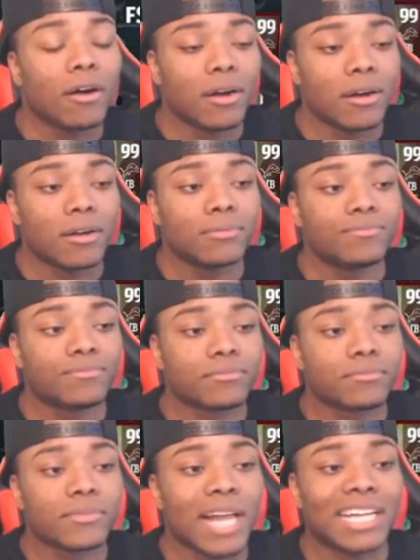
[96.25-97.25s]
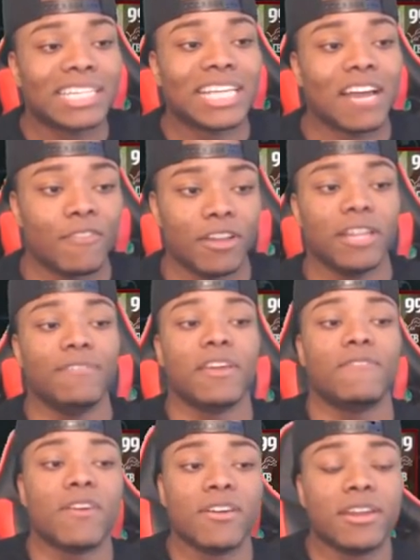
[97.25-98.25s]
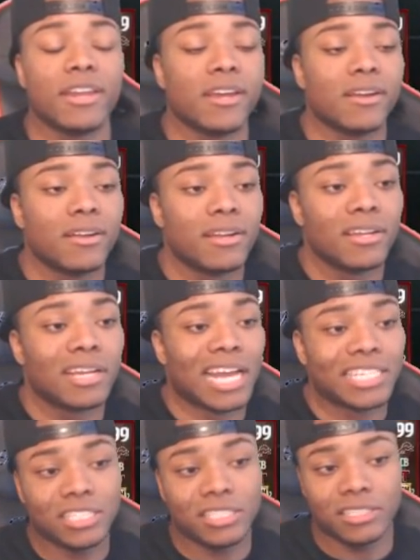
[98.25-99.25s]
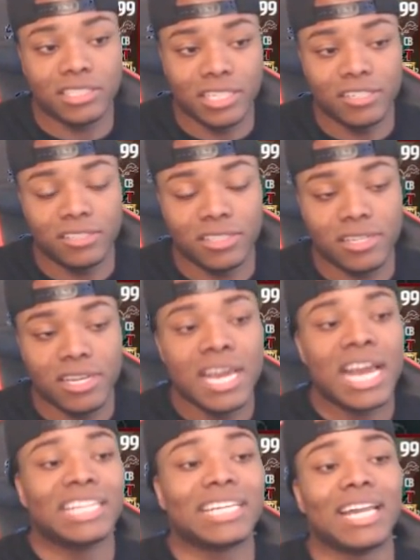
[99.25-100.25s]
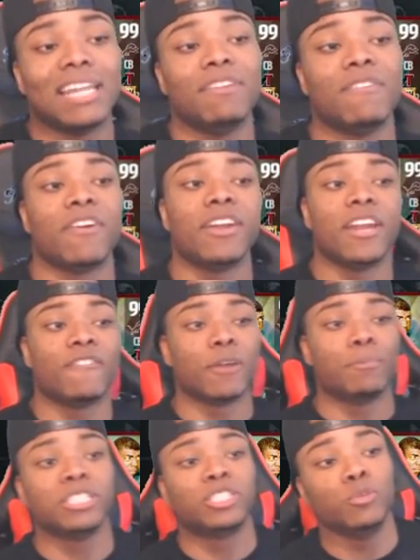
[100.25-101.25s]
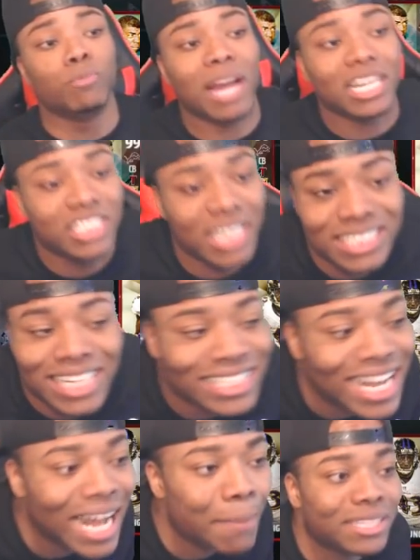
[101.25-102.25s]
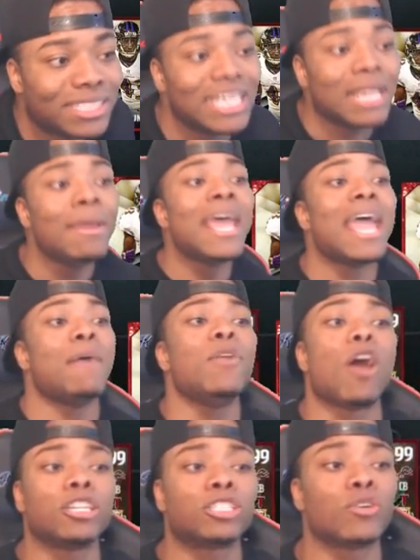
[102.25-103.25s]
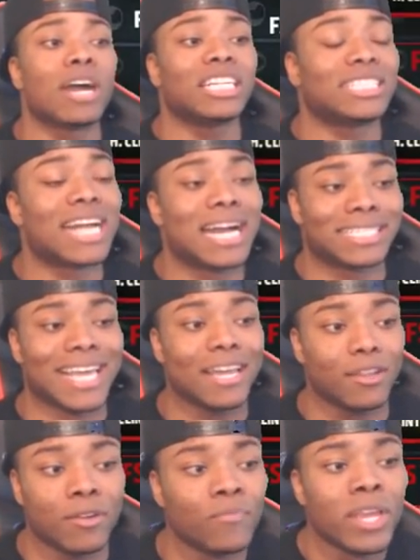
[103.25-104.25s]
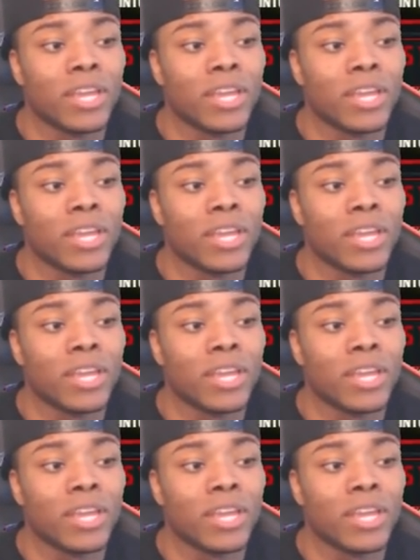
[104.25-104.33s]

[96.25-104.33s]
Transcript: Uh, I just have Olivier Vernon there I just see see I just got Olivier Vernon there for the plus two block check because that's how I got my team. And we also got Sean Taylor.